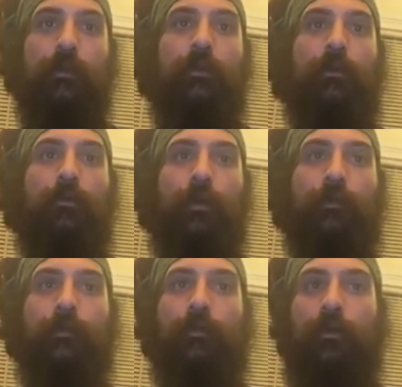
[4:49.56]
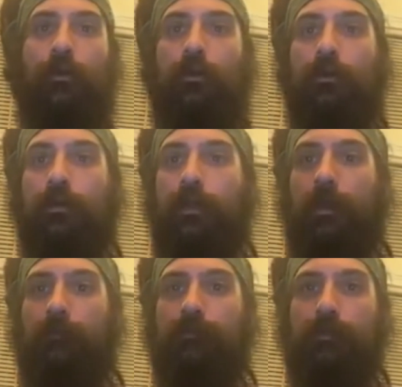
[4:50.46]
when there are
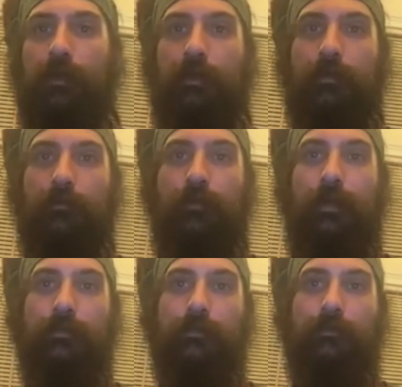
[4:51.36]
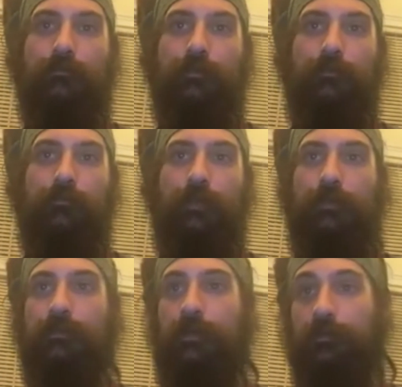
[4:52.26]
claims that Queen Anne's lace was used
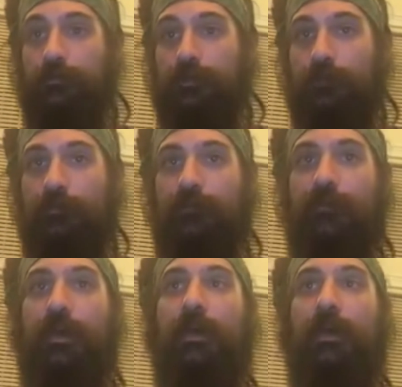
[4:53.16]
as a contraceptive,